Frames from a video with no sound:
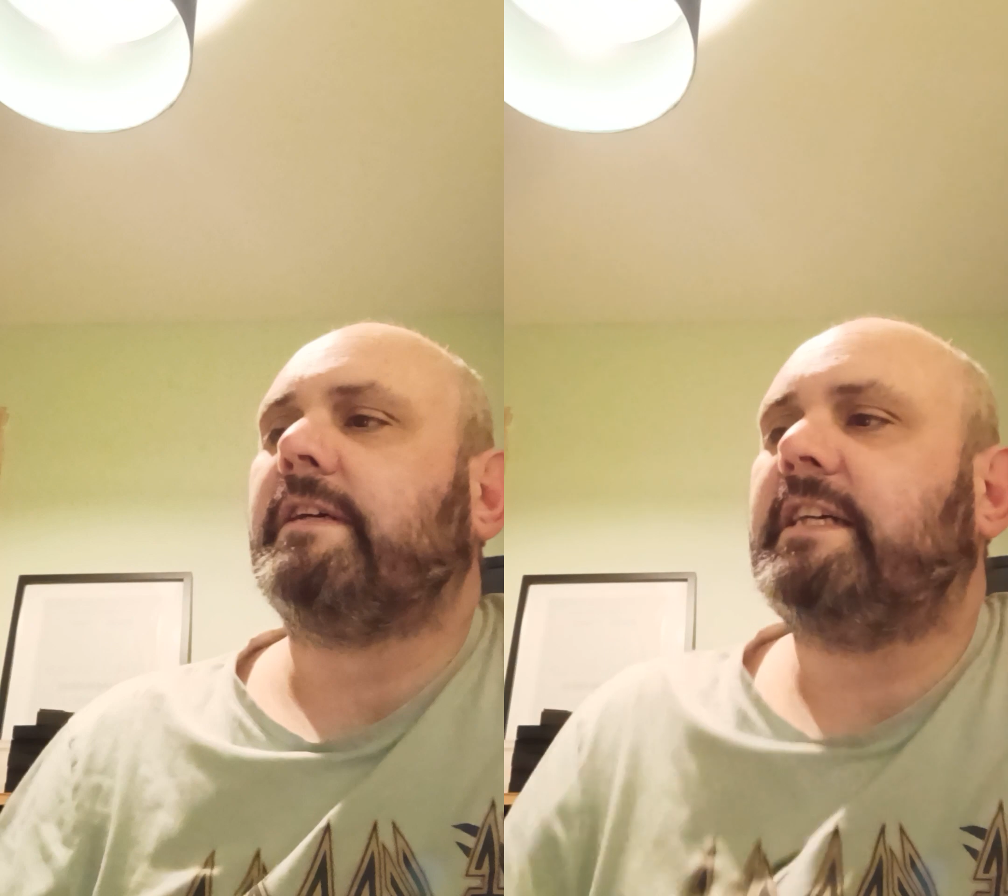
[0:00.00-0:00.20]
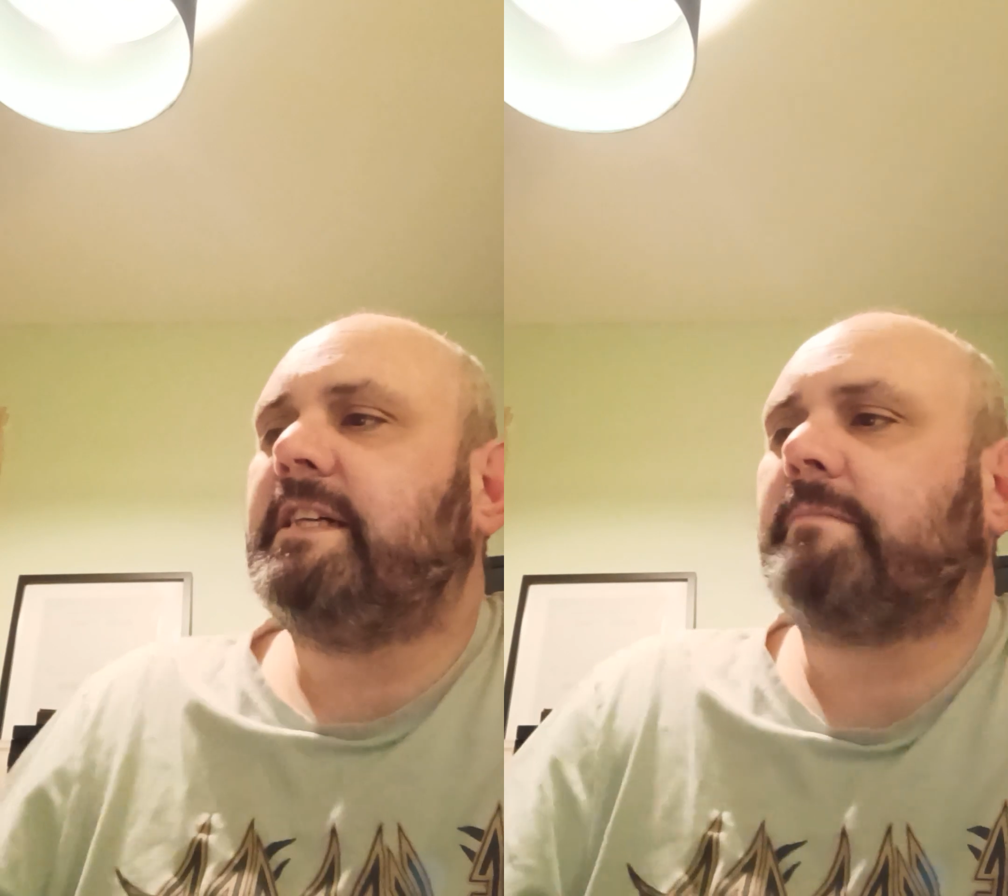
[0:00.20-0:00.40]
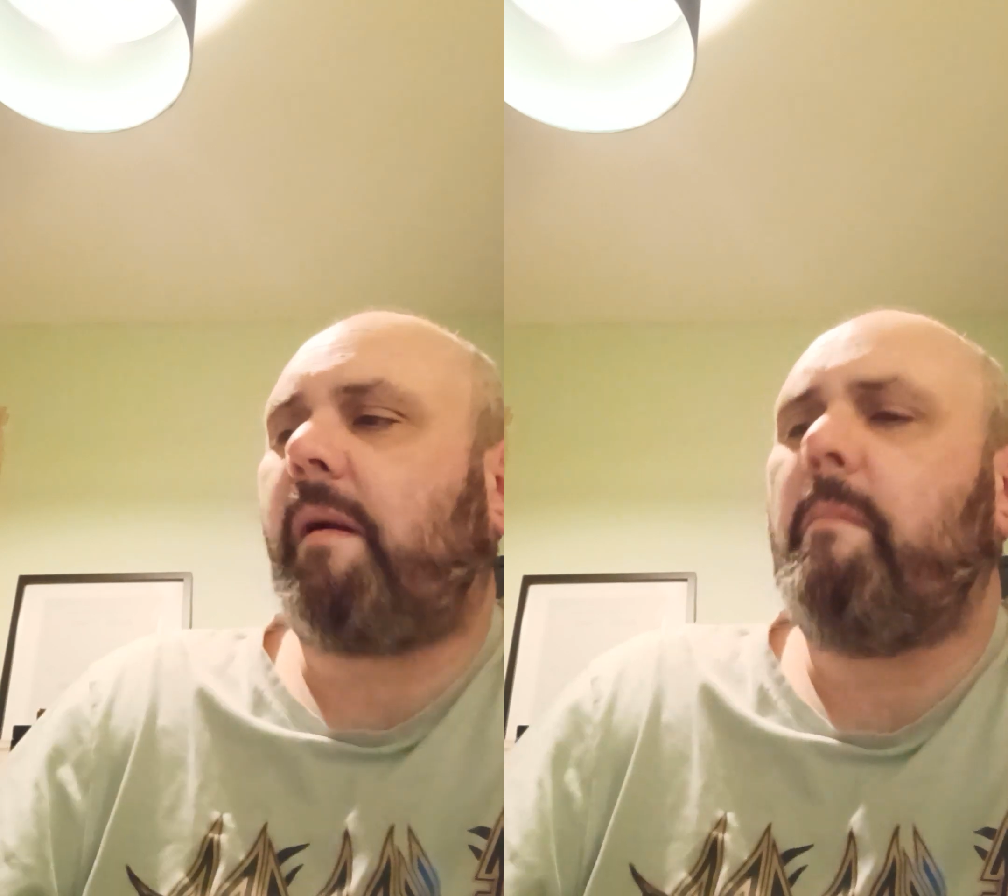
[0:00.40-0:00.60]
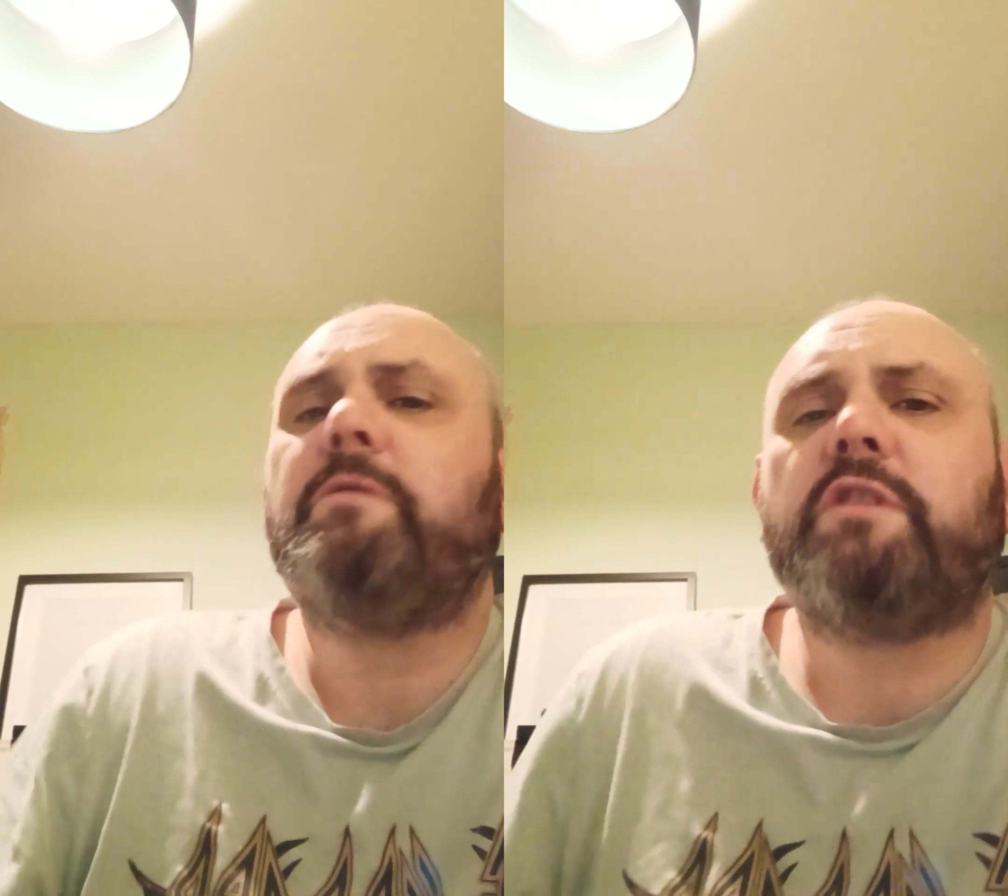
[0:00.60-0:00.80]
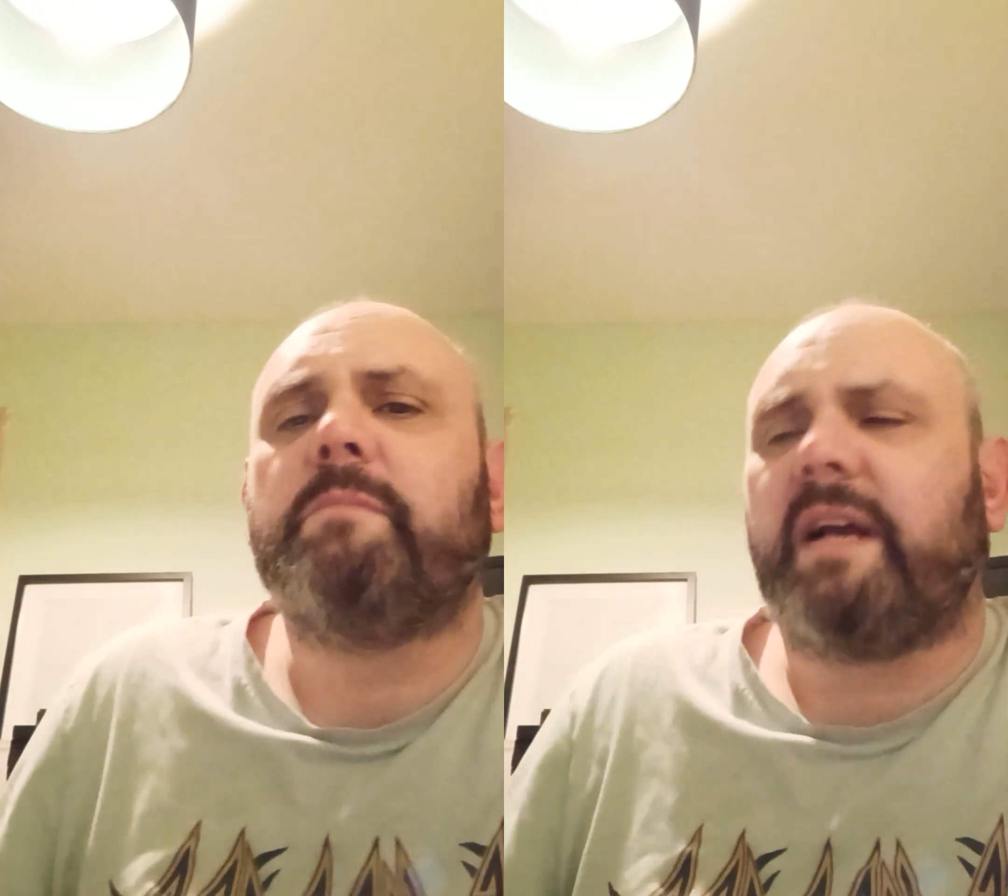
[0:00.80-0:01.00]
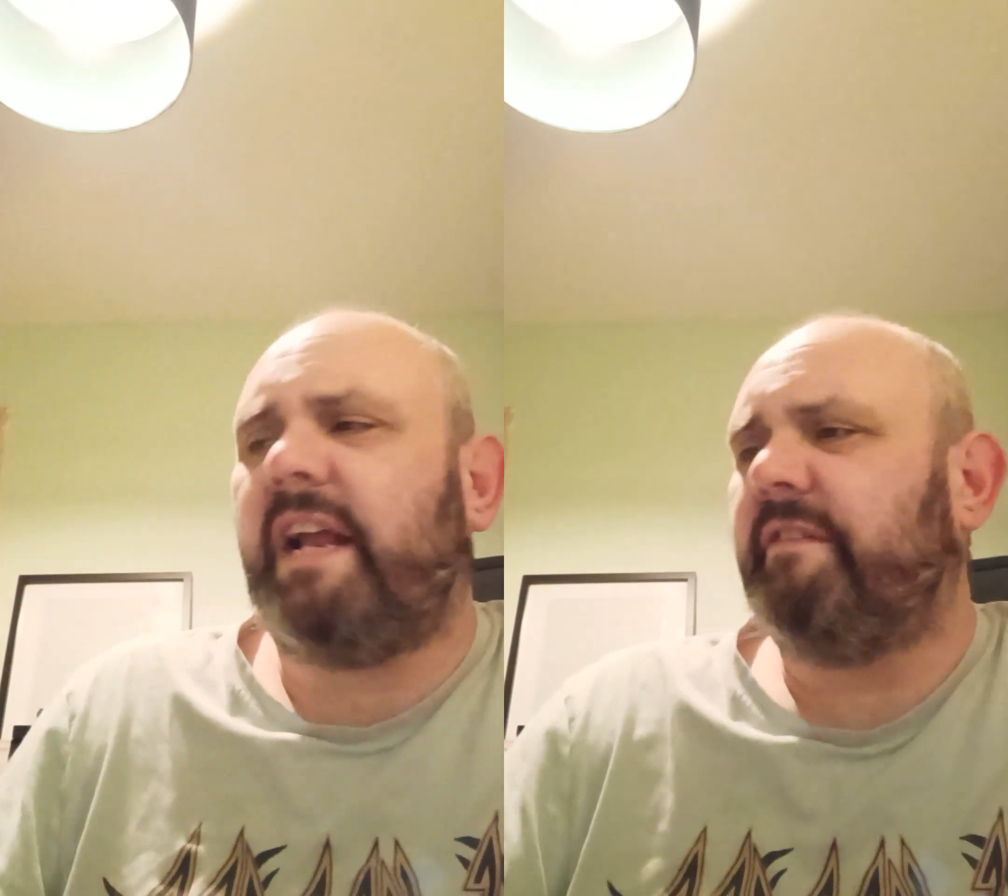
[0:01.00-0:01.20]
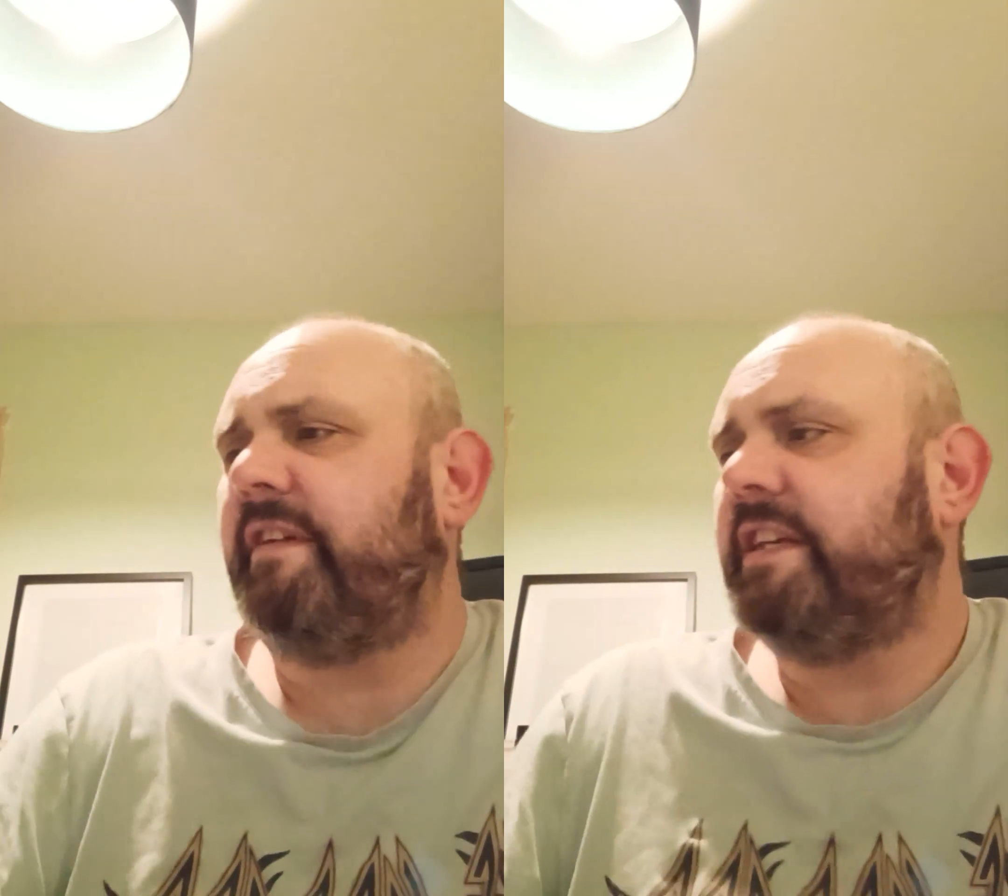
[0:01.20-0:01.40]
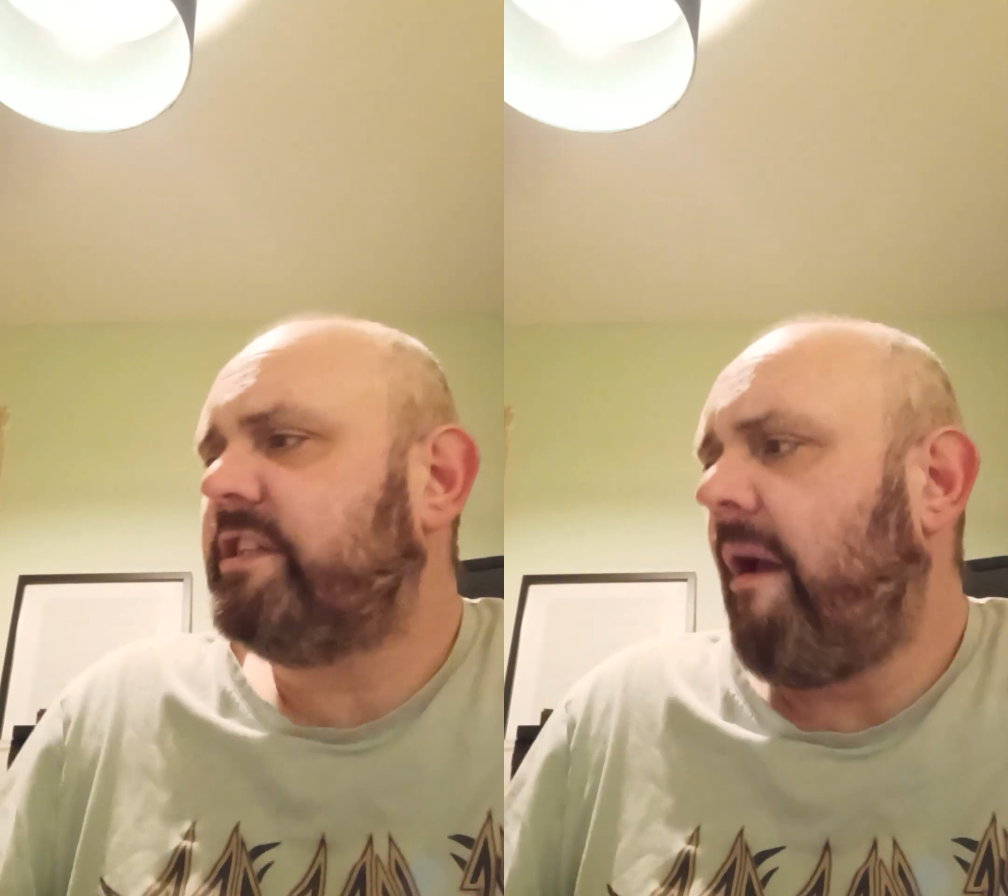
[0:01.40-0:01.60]
And most of them were kind of
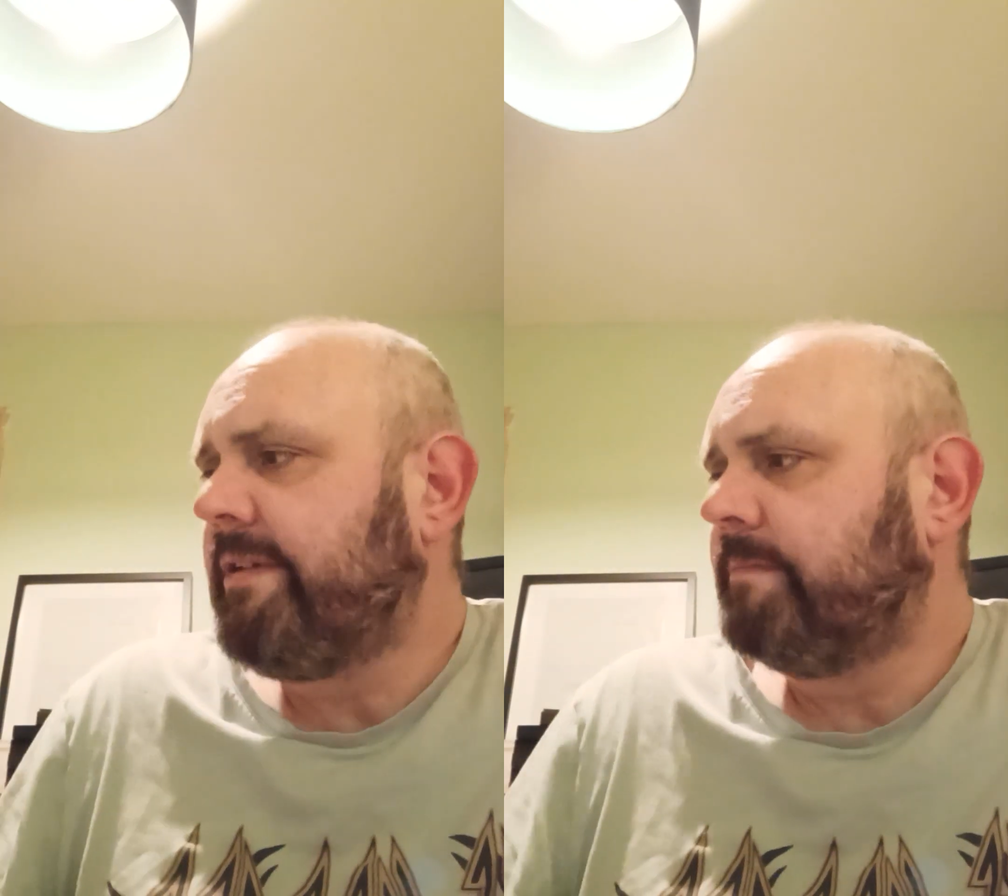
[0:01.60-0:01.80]
finished,